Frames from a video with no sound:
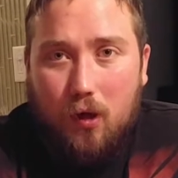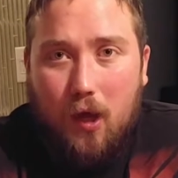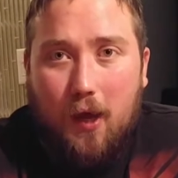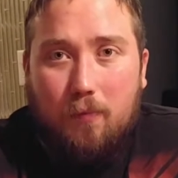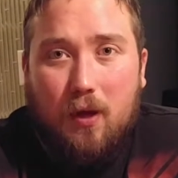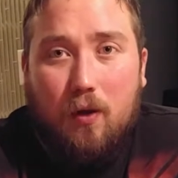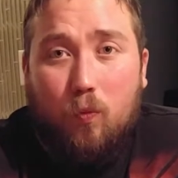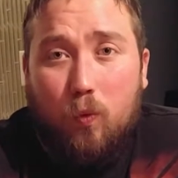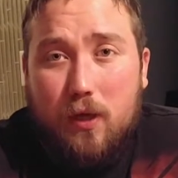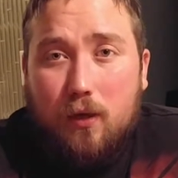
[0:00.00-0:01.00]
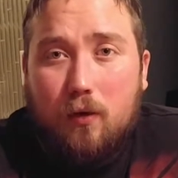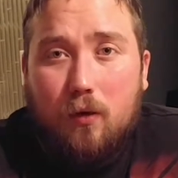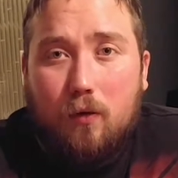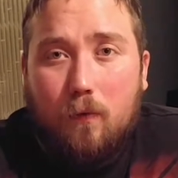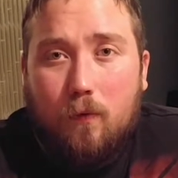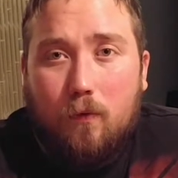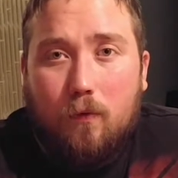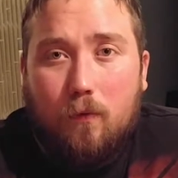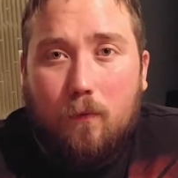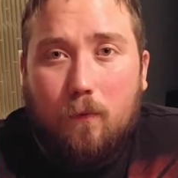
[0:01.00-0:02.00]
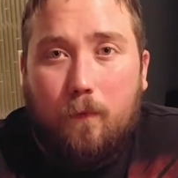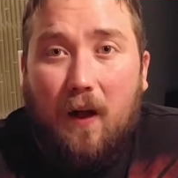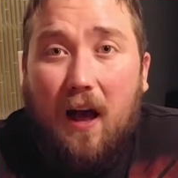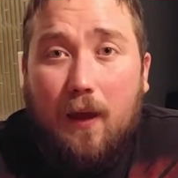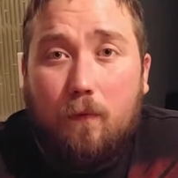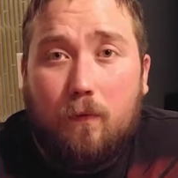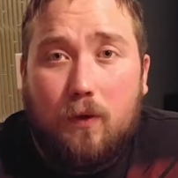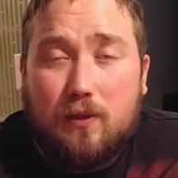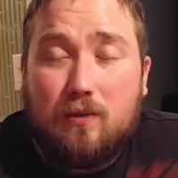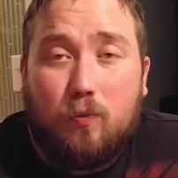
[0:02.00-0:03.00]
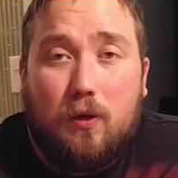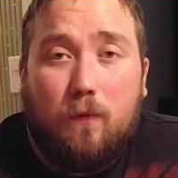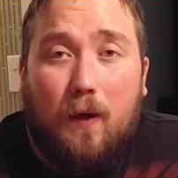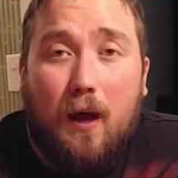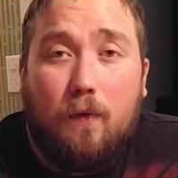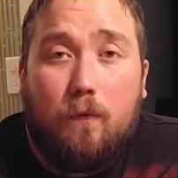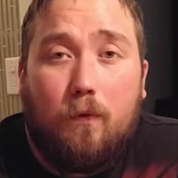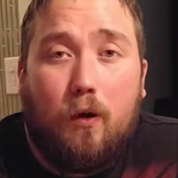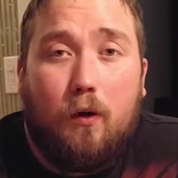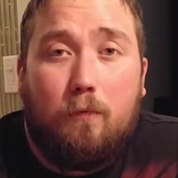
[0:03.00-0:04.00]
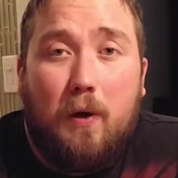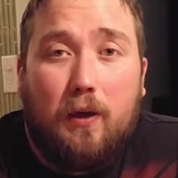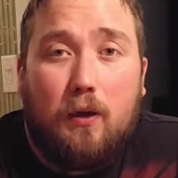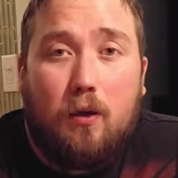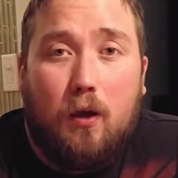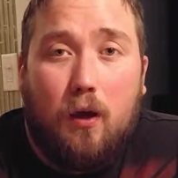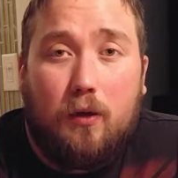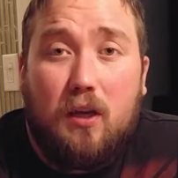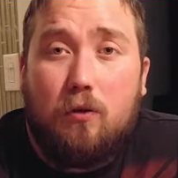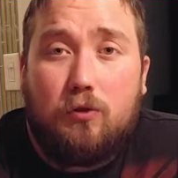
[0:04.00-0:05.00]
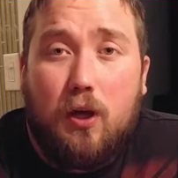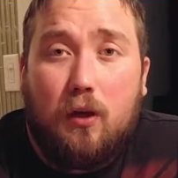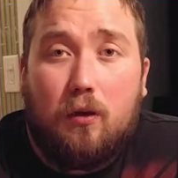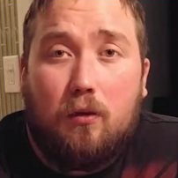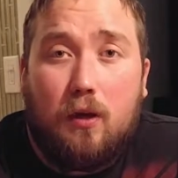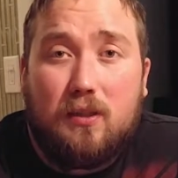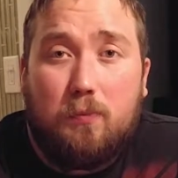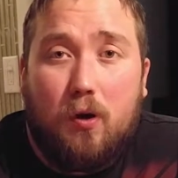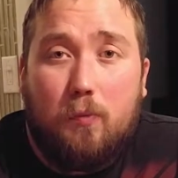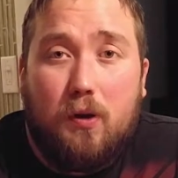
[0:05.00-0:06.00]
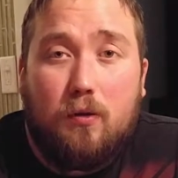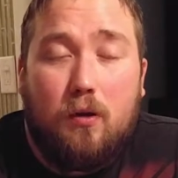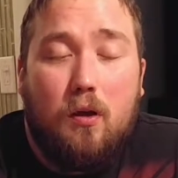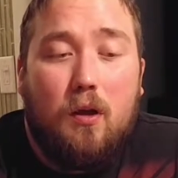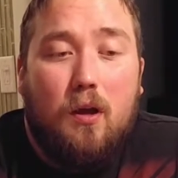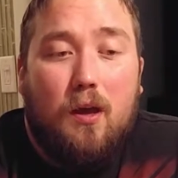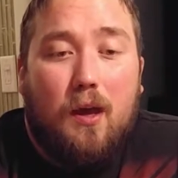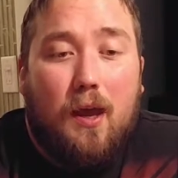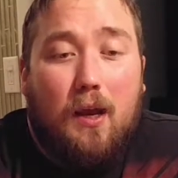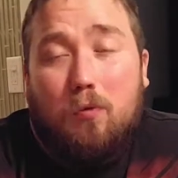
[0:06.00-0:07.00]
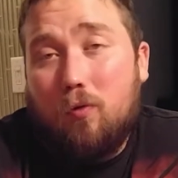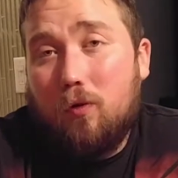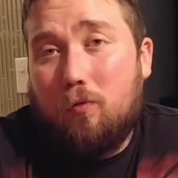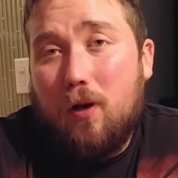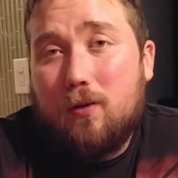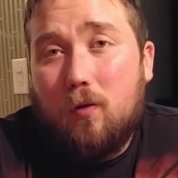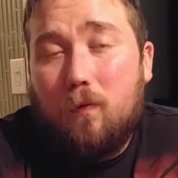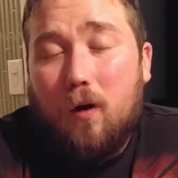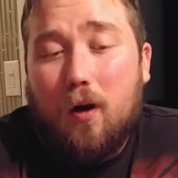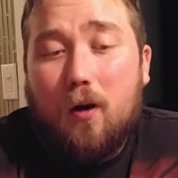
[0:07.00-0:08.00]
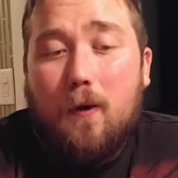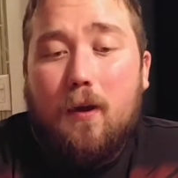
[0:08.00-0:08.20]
I'm in week 5. This is week 5 of my ketogenic experiment, and I'm doing great so far.